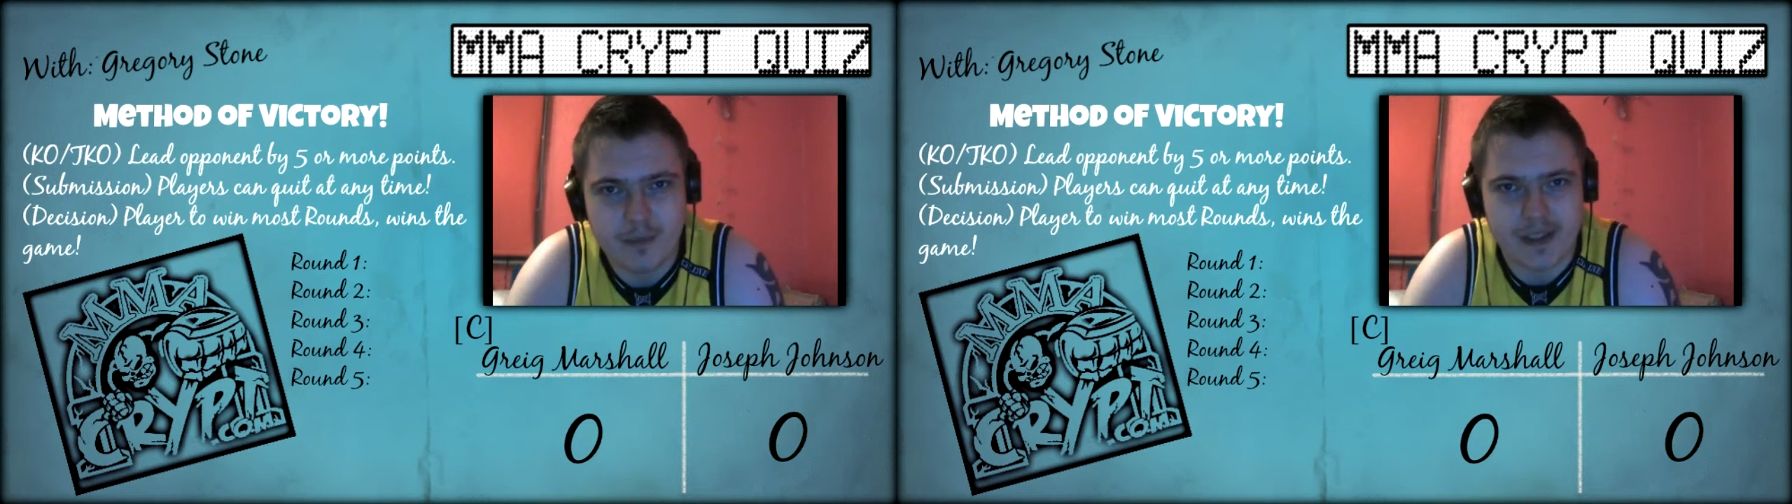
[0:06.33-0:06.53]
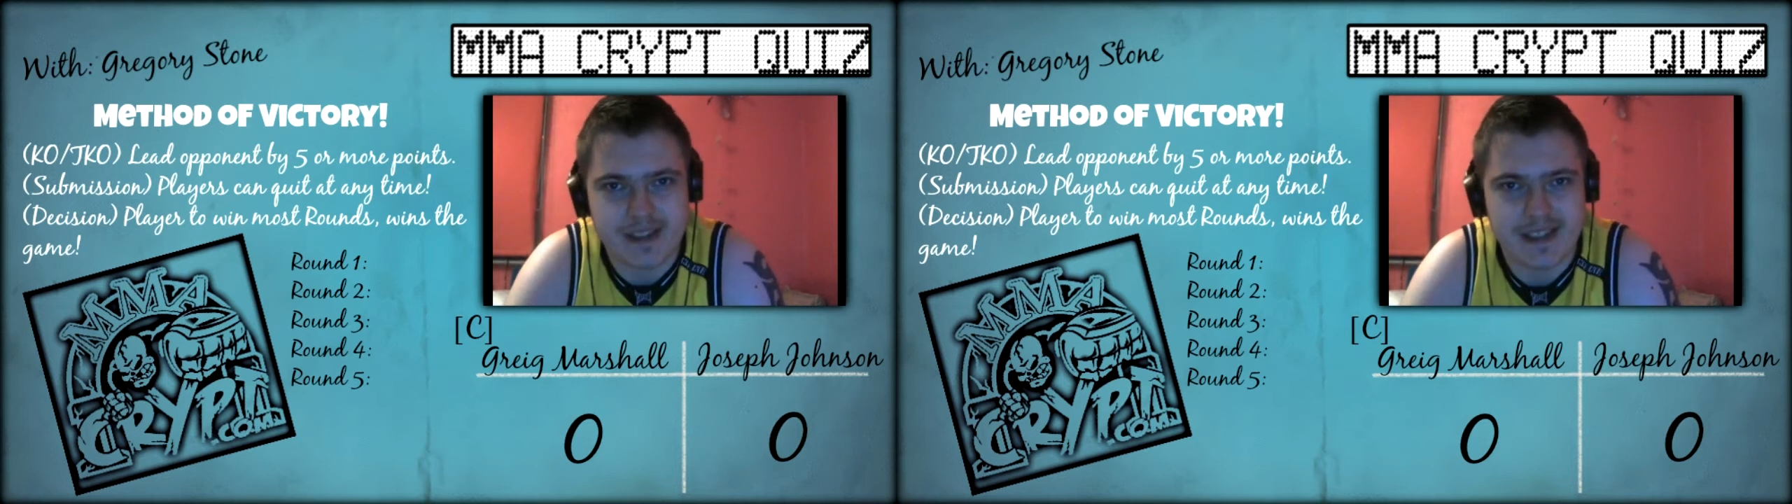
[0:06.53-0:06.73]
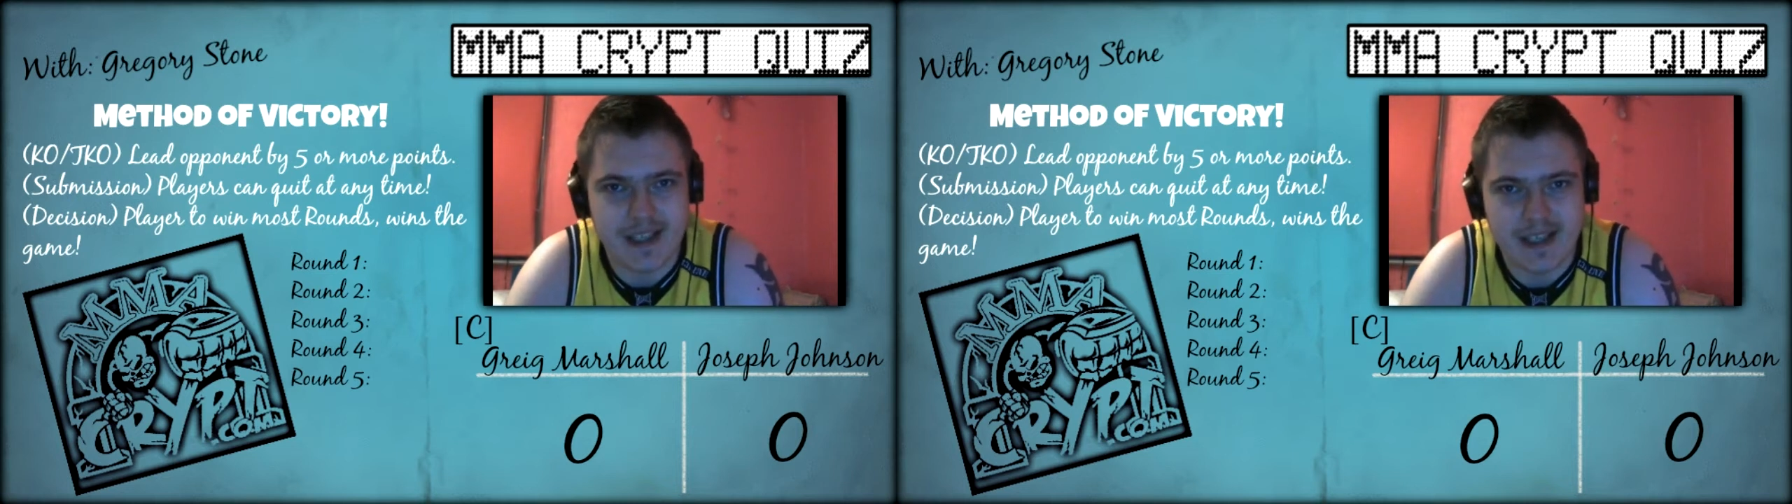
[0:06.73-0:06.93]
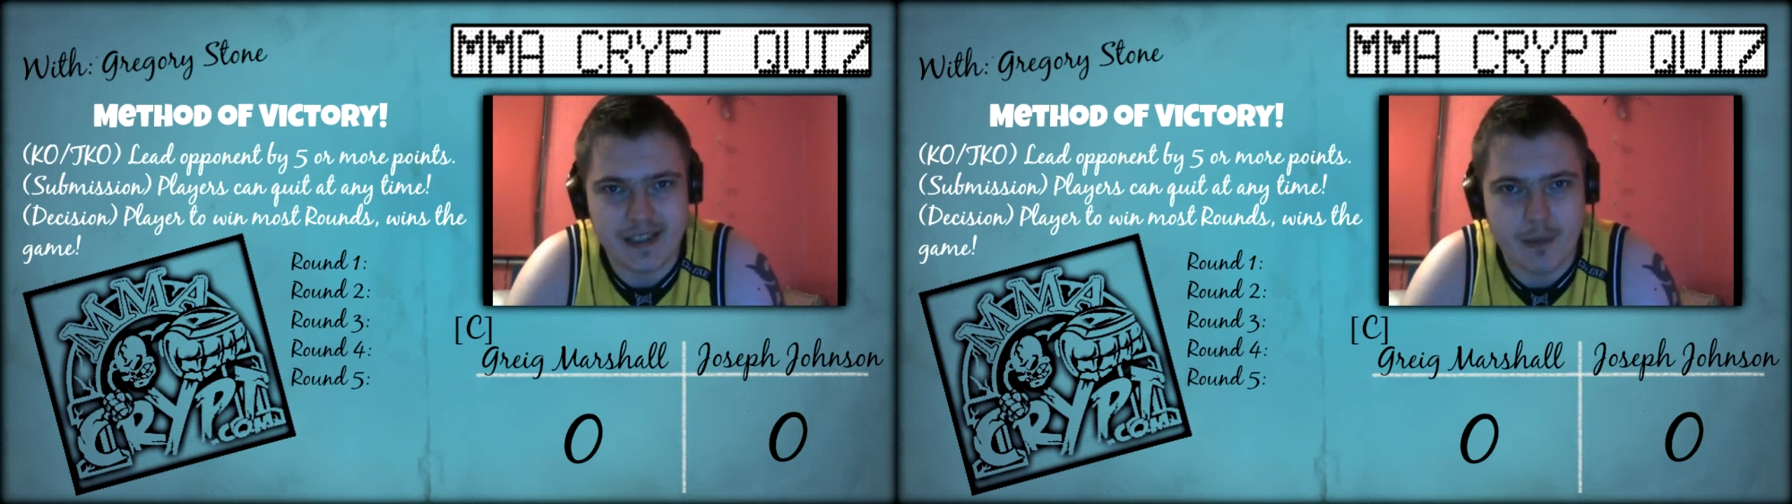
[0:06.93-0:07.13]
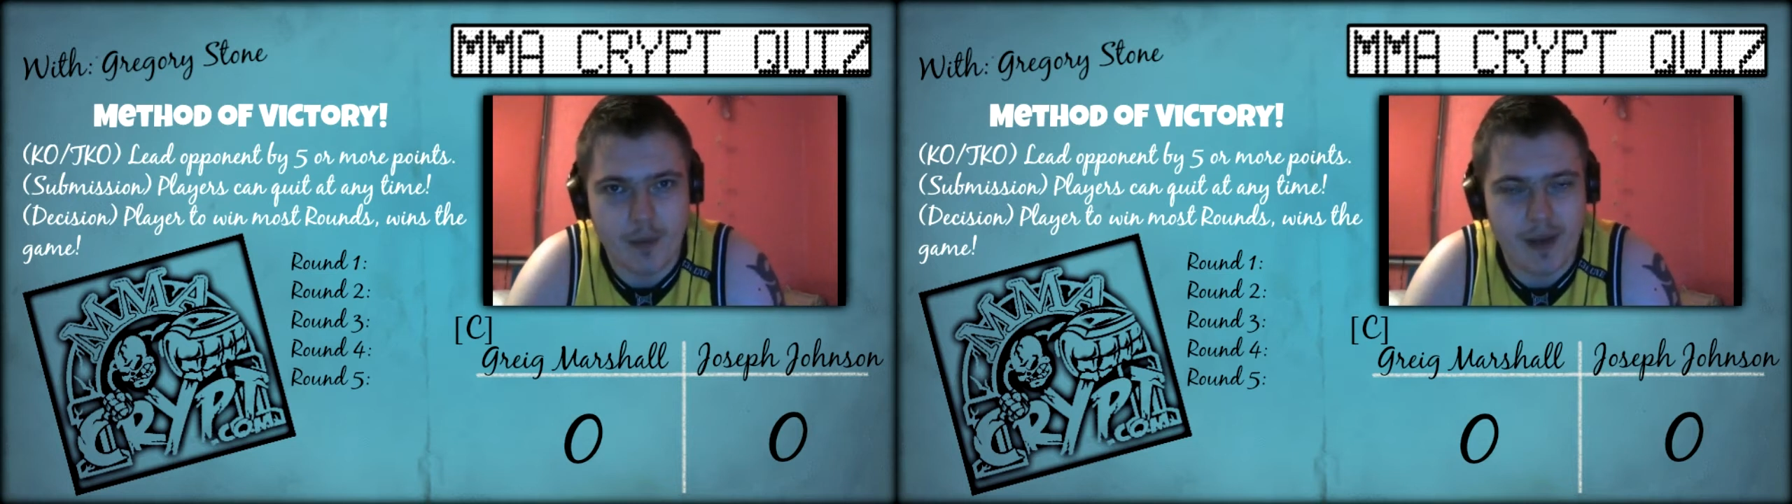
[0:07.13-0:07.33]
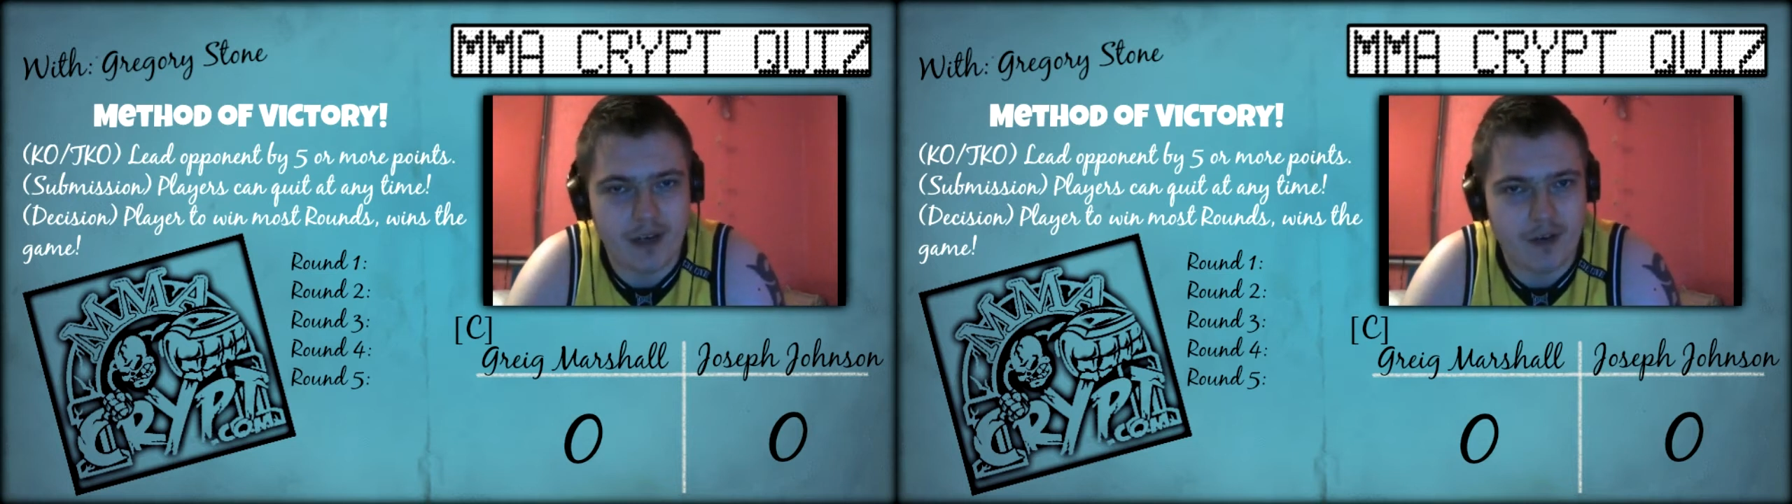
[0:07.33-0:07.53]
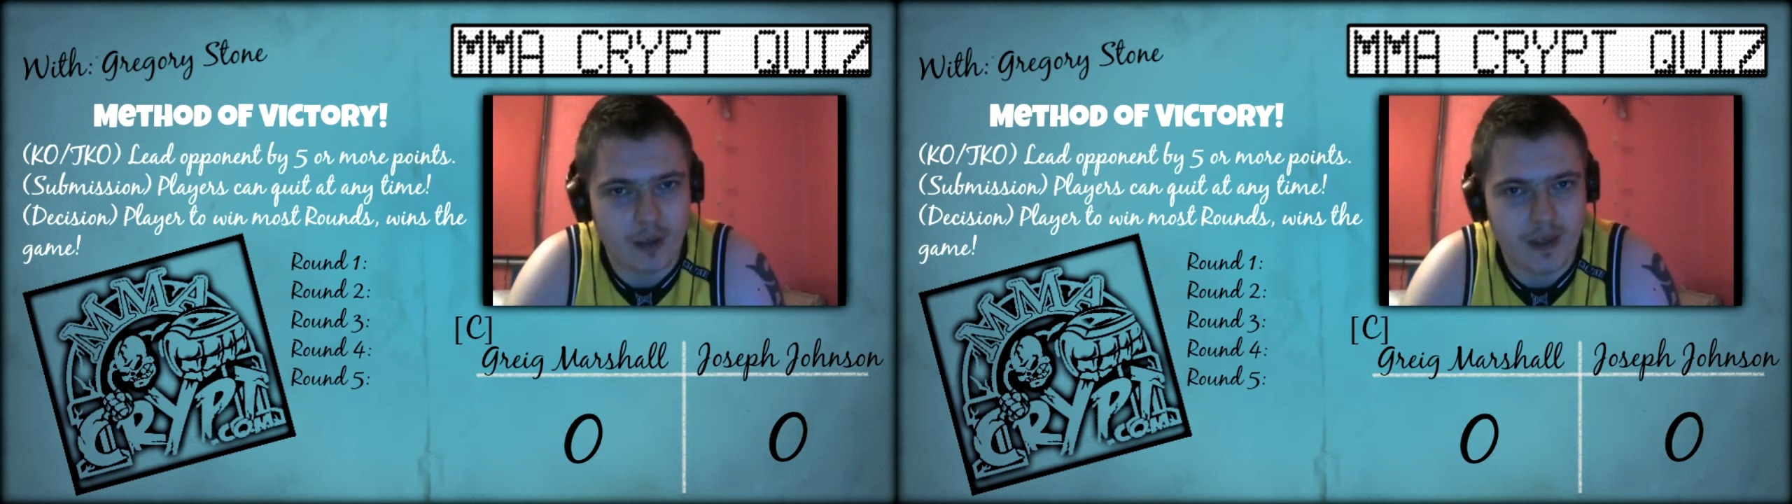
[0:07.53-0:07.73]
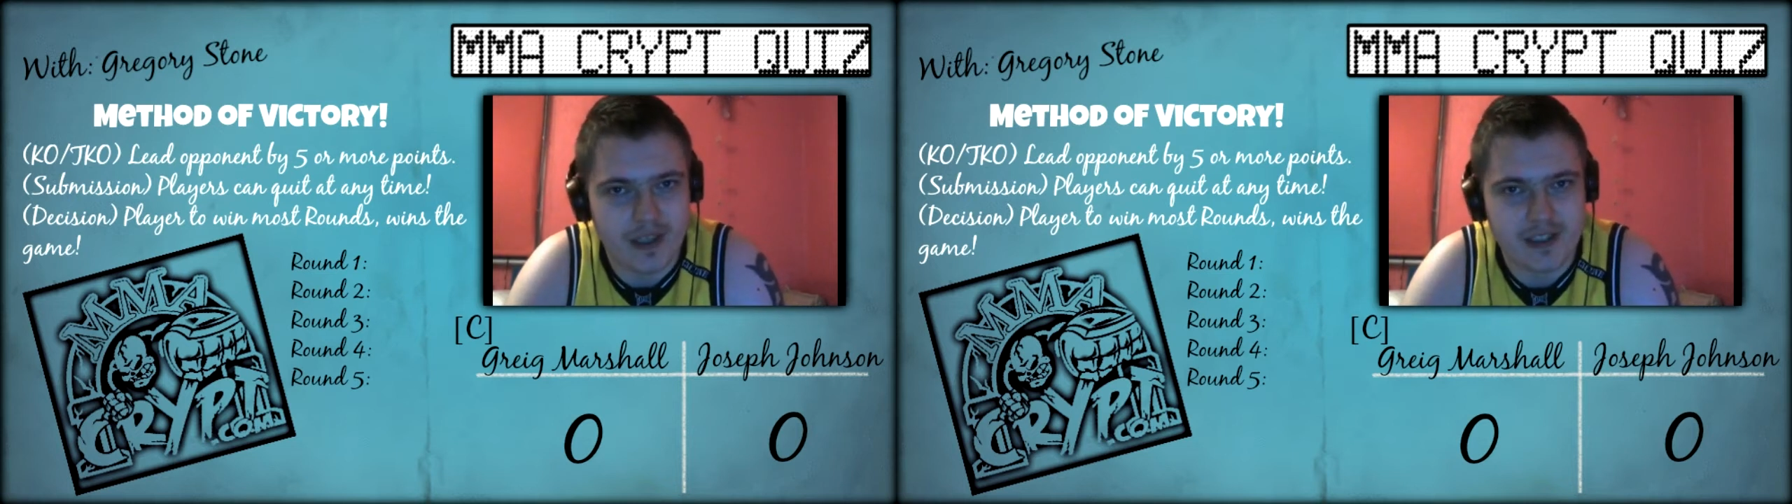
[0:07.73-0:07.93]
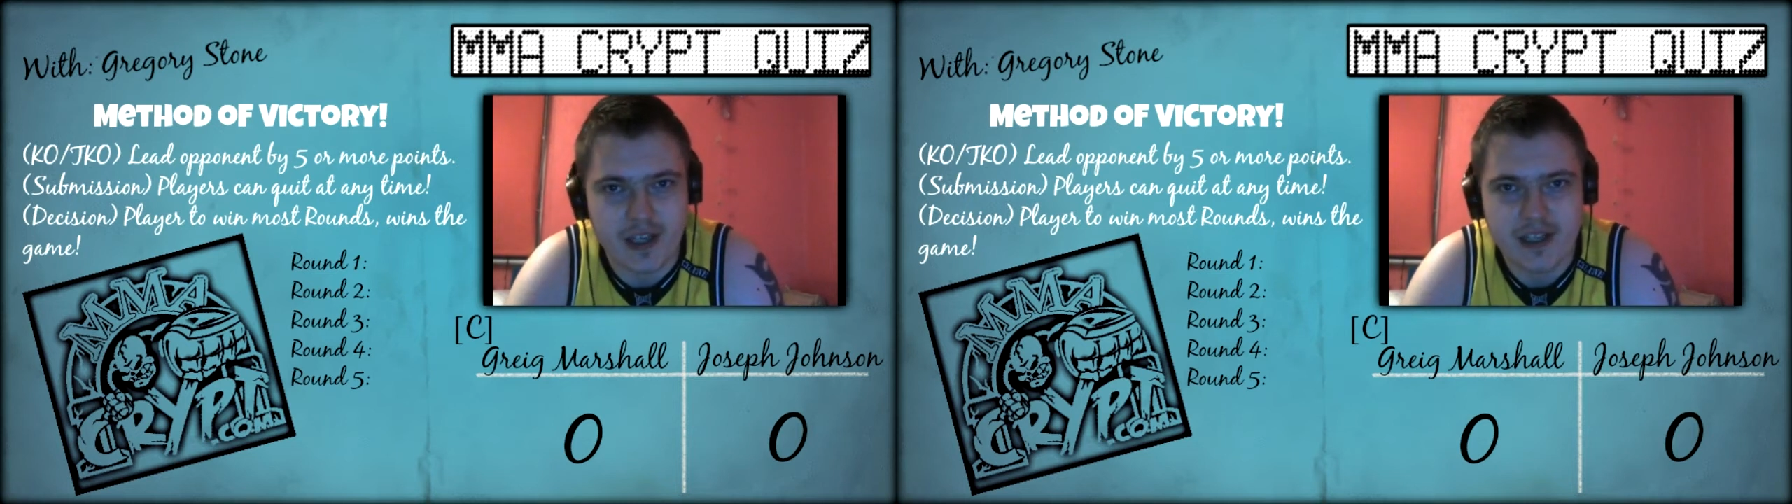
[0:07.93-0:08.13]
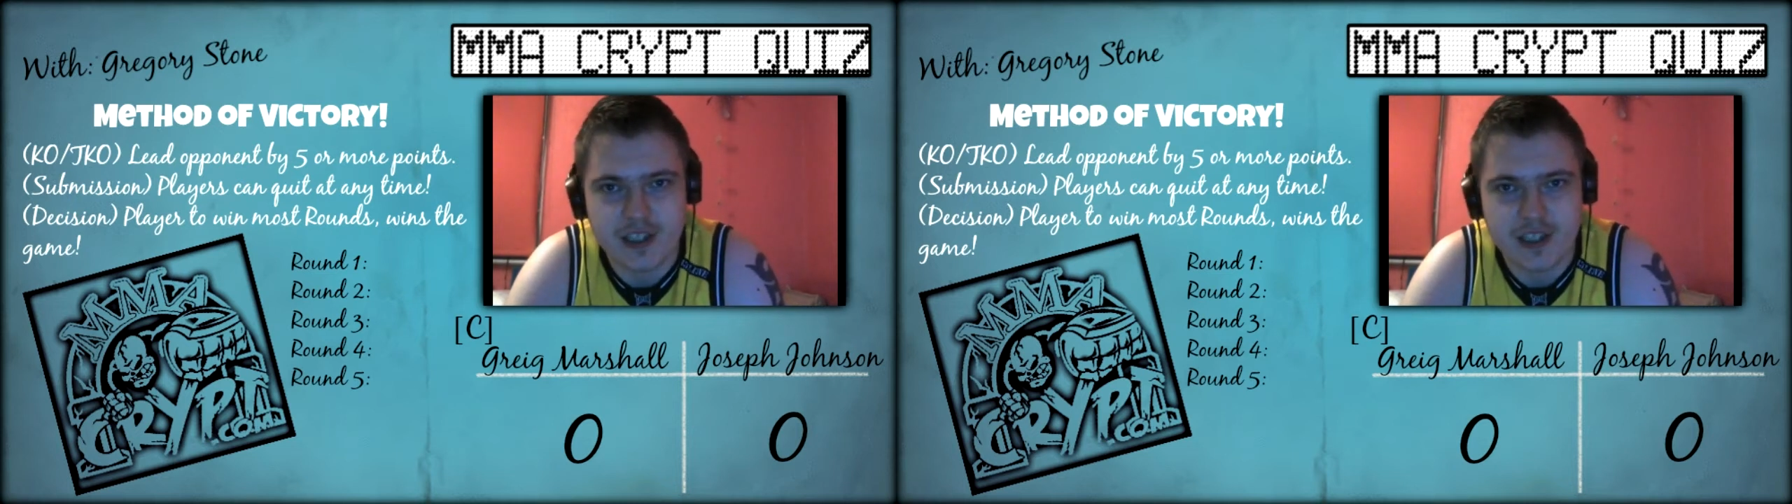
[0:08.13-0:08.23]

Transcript: puts his MMA Crypt Quiz